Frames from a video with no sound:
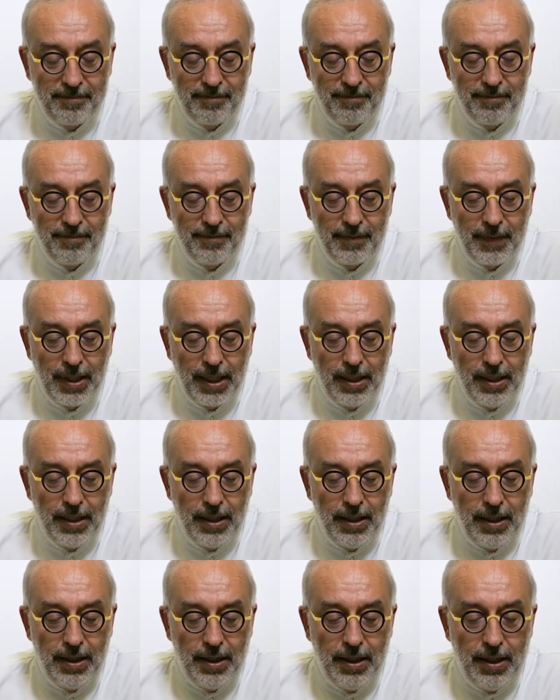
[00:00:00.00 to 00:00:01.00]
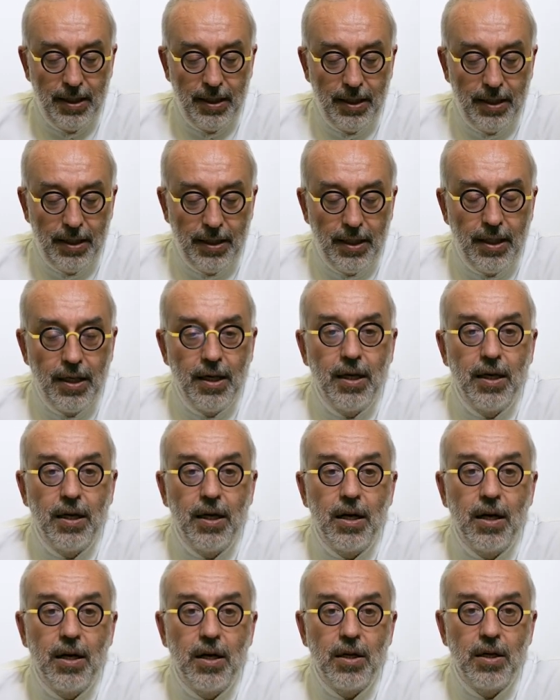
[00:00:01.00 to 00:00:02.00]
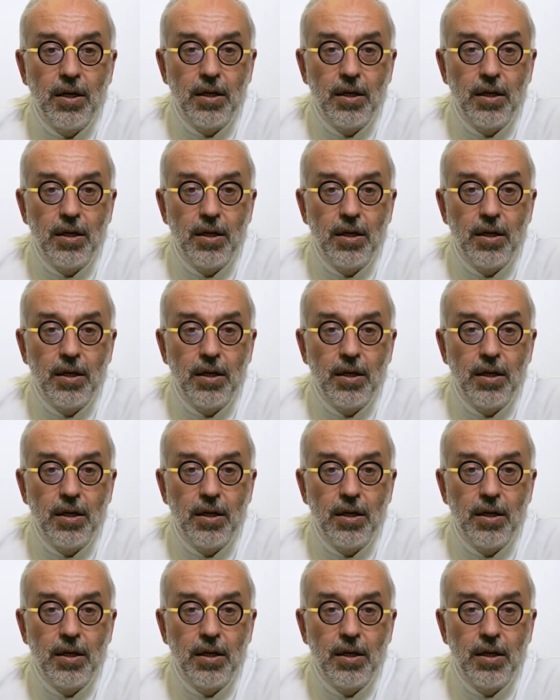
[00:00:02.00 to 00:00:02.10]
Nobody speaks.